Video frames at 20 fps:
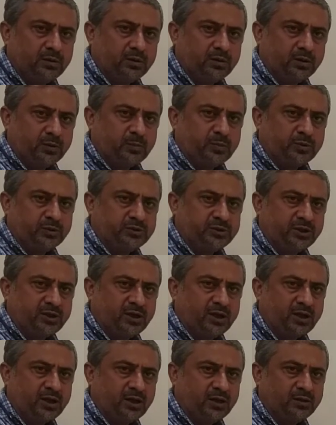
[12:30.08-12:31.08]
A person
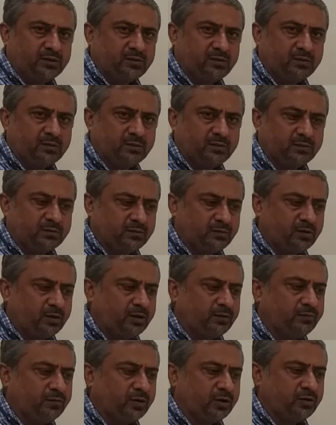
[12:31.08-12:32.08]
has, say
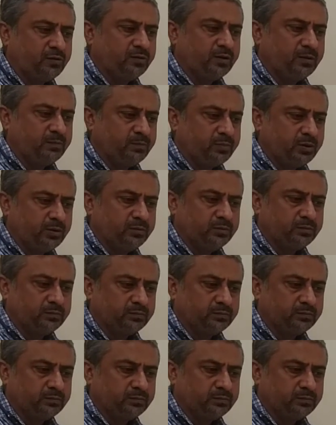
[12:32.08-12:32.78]
for example,